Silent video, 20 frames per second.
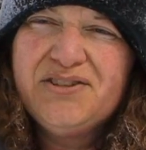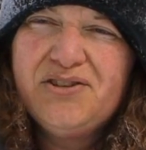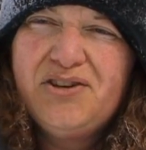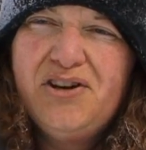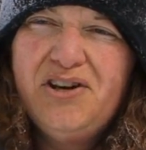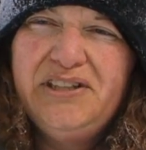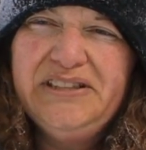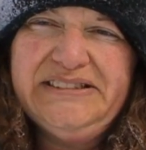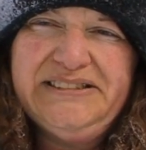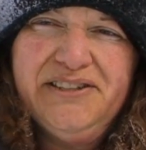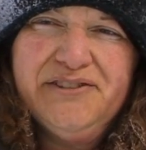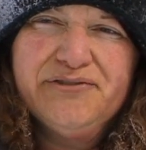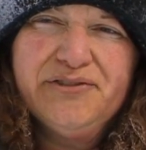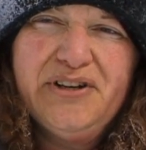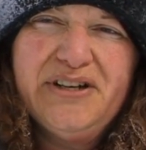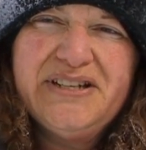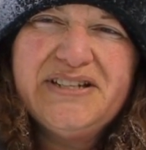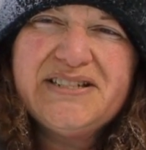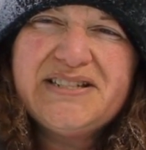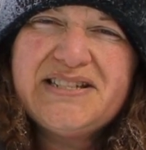they're all
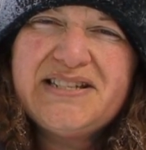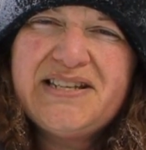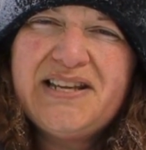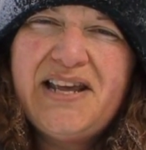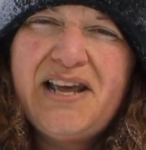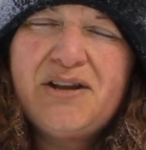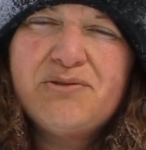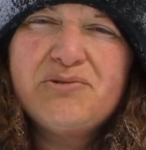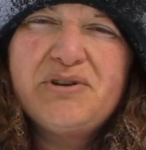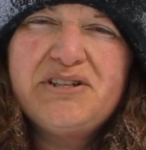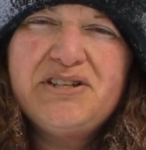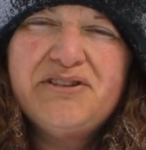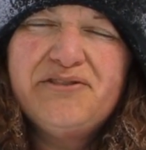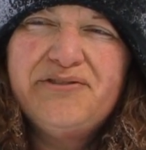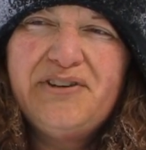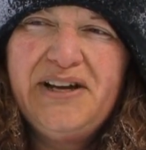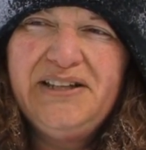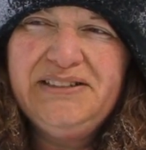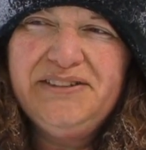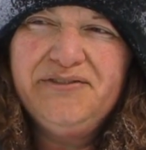different, and when you
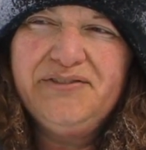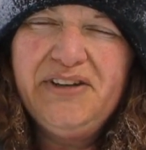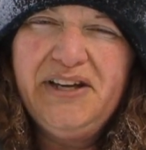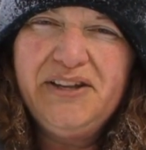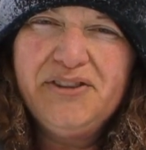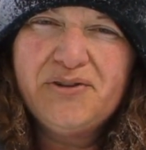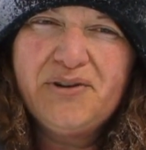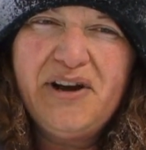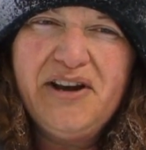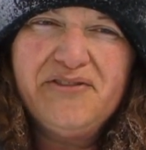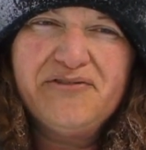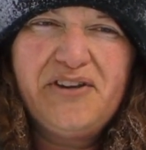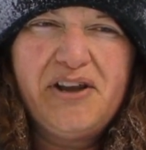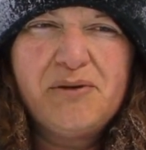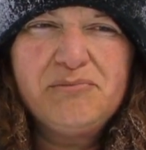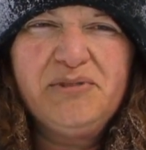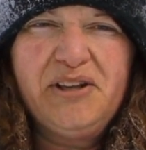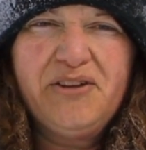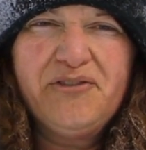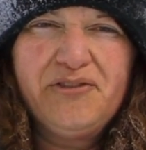finally find the right
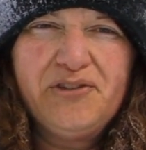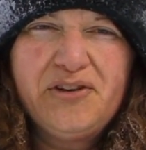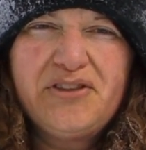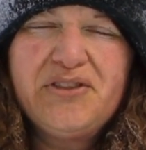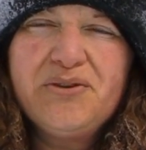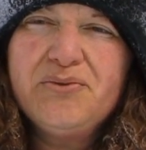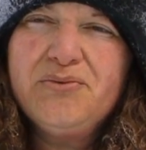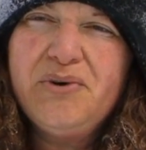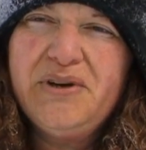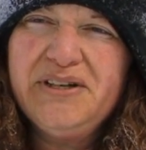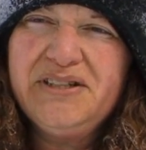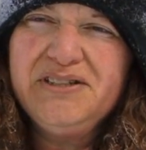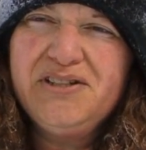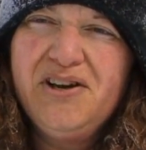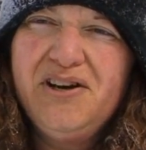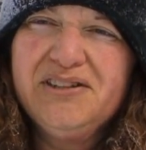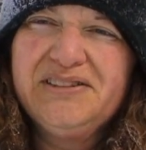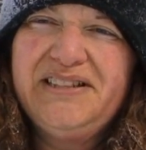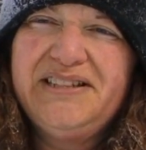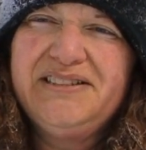family for the one
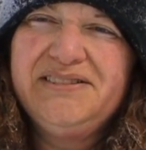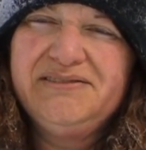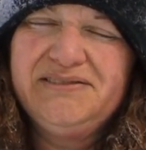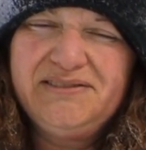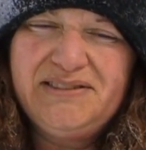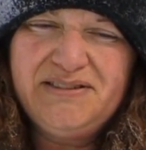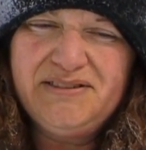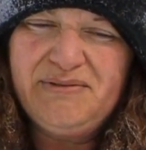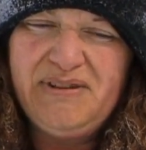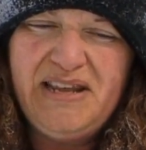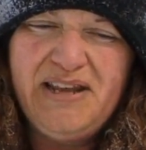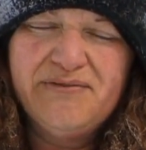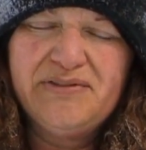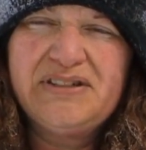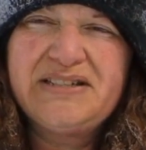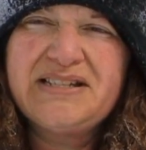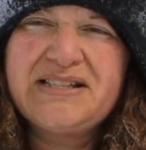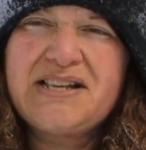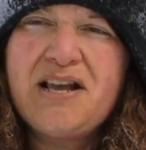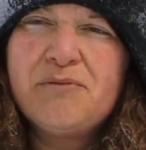dog that
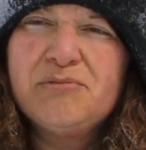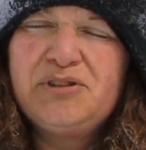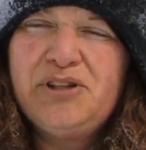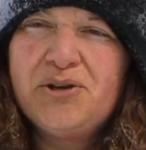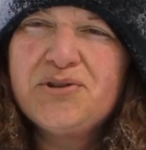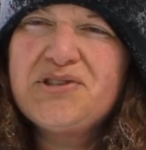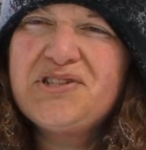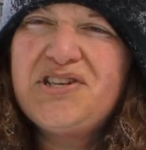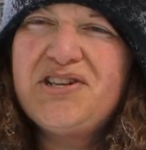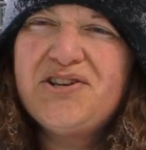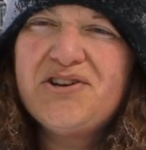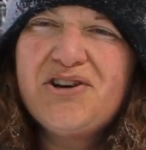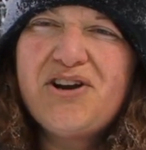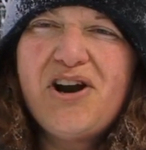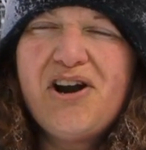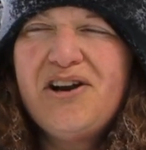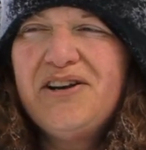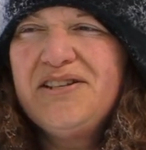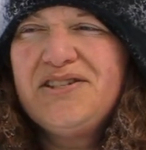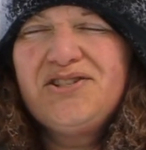even has come close to your
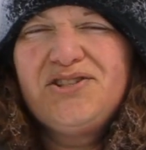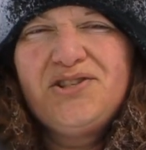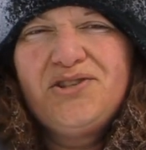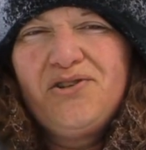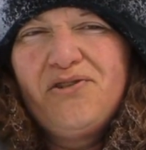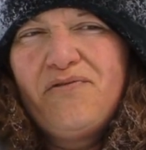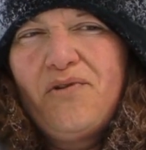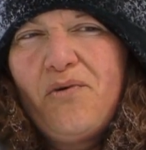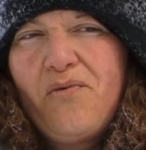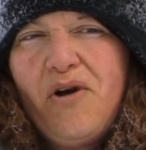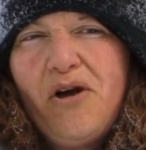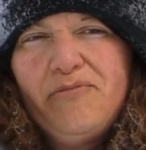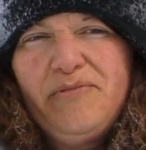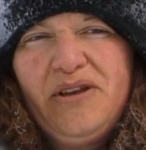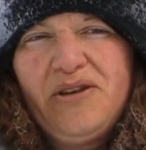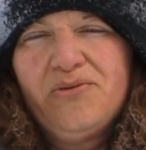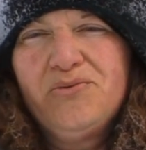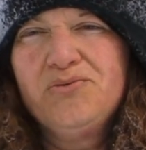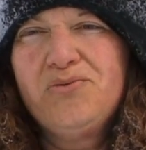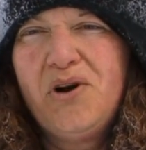heart, it's just
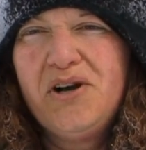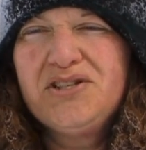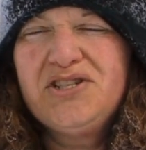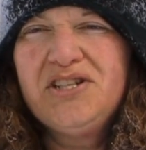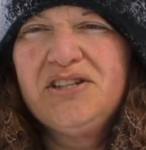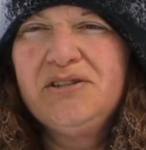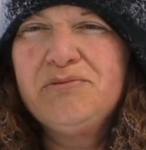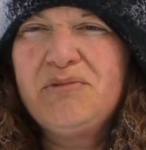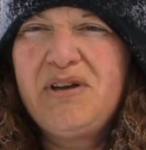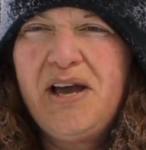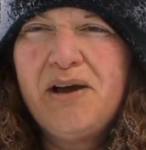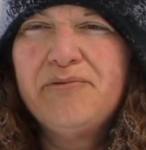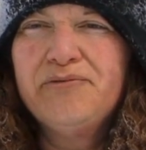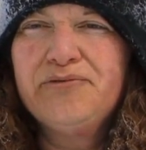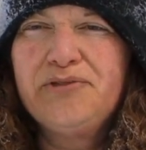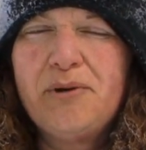overwhelming watching them come